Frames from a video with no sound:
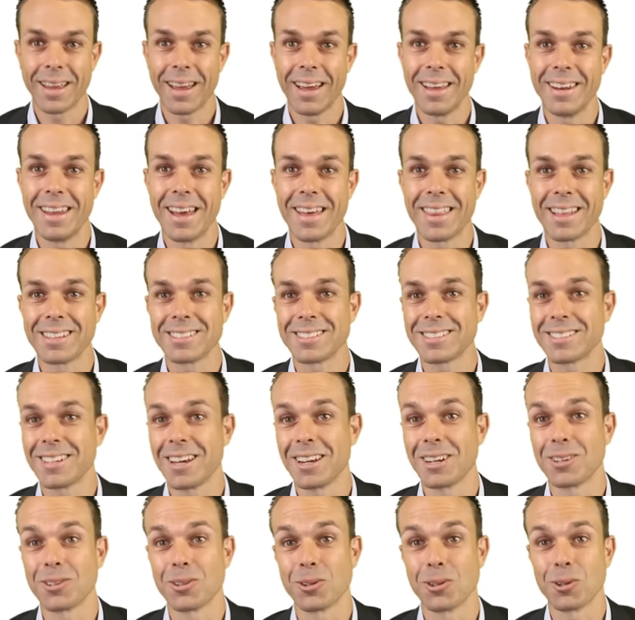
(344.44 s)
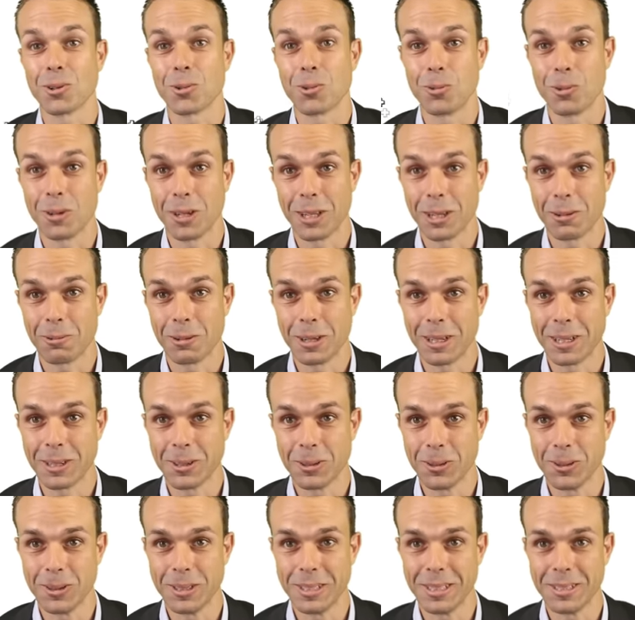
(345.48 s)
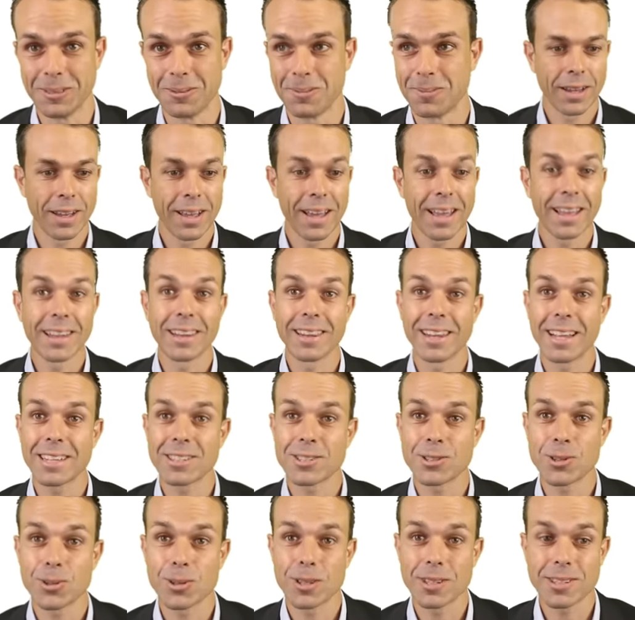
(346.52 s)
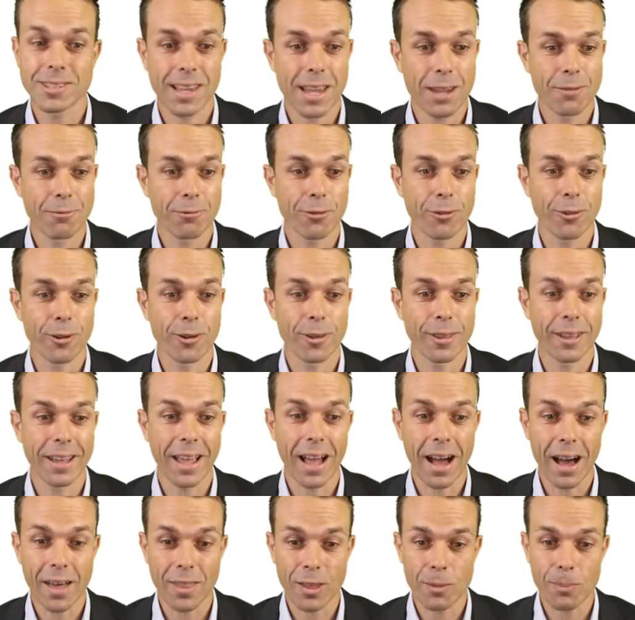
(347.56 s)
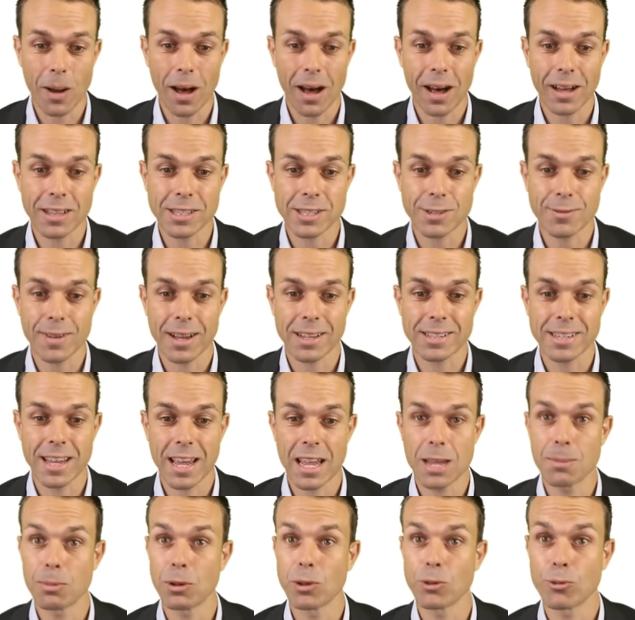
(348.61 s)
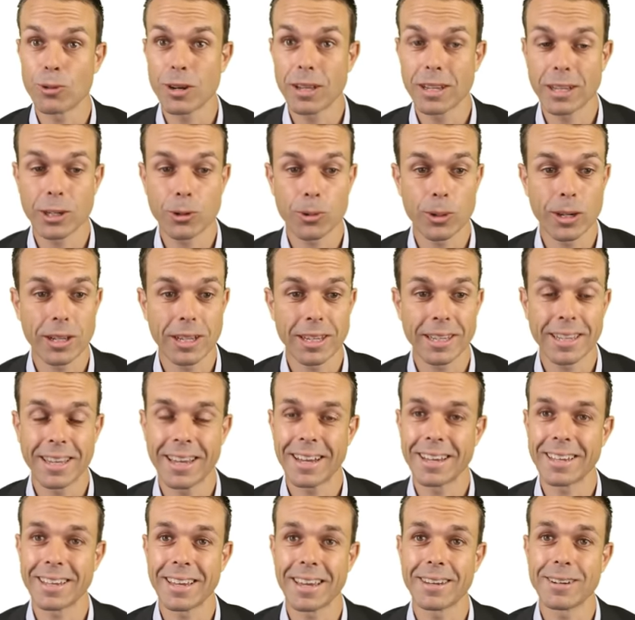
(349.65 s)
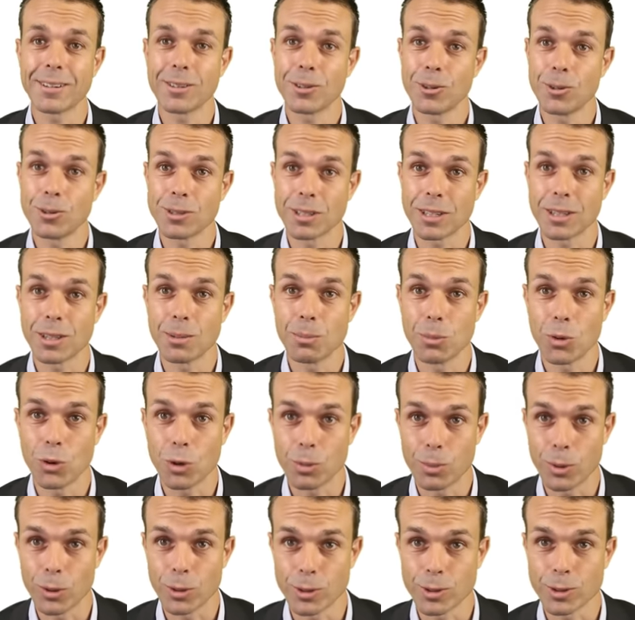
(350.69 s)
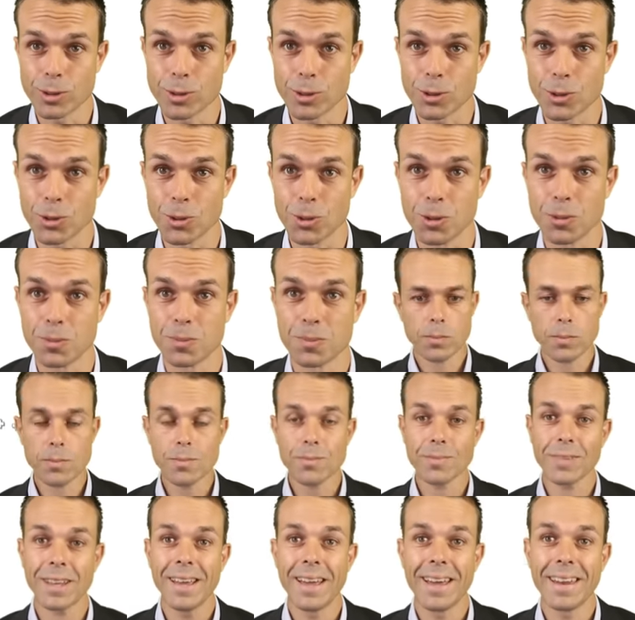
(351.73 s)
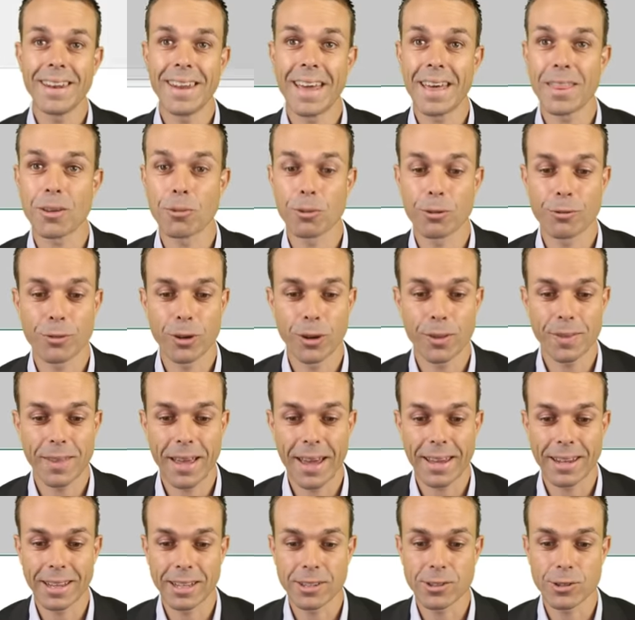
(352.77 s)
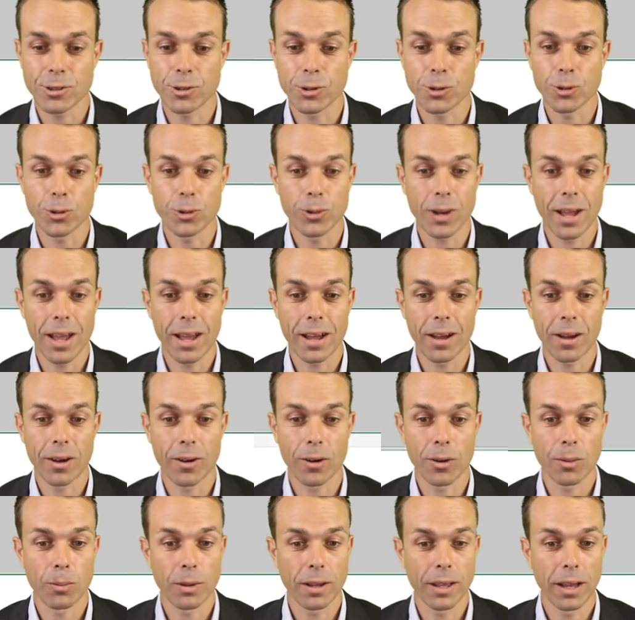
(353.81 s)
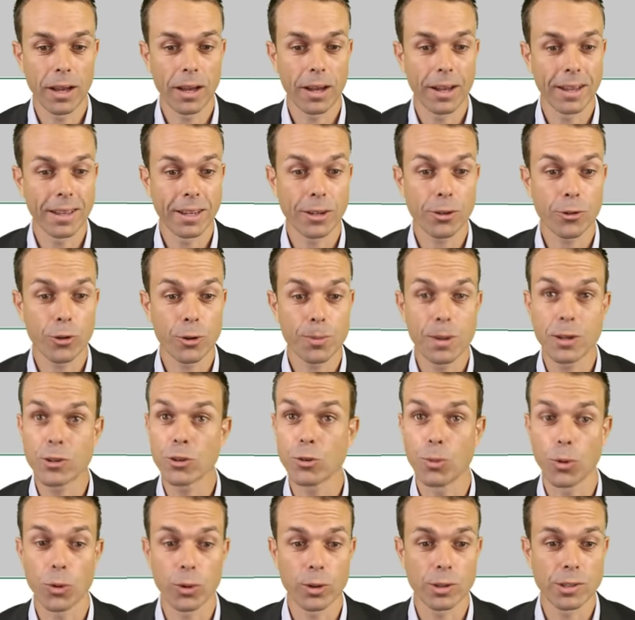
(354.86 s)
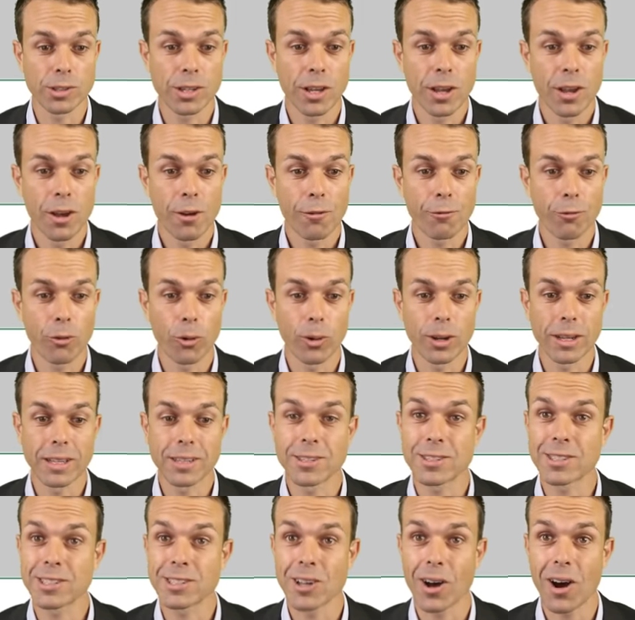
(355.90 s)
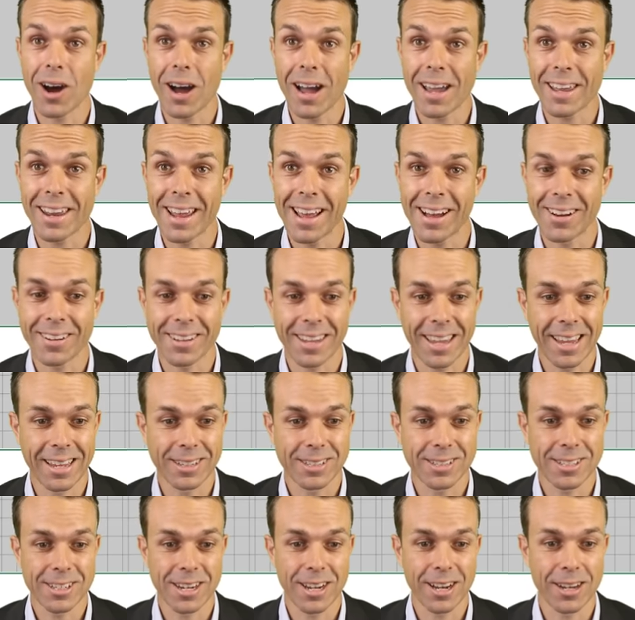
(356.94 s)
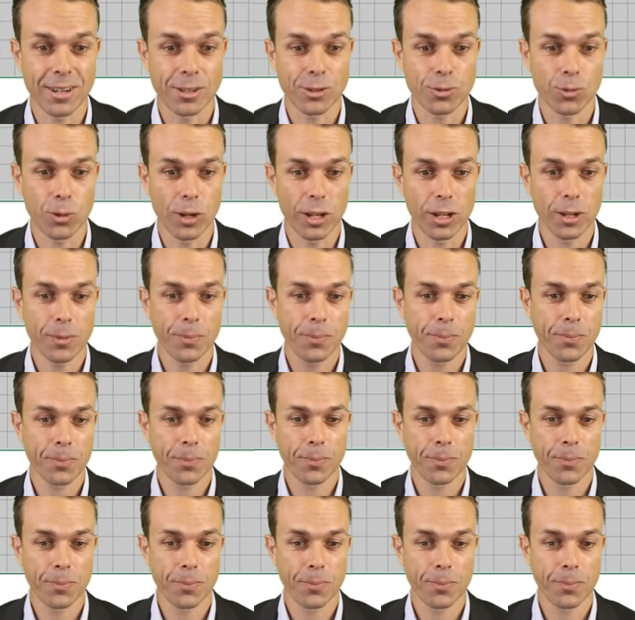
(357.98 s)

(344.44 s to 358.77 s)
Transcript: And now that's starting to look really, really good. Let's do the same for the other parts of our table really quickly, again, using the More Borders tool. Now that we've got that, let's do our incremental borders for inside our Gantt chart as well.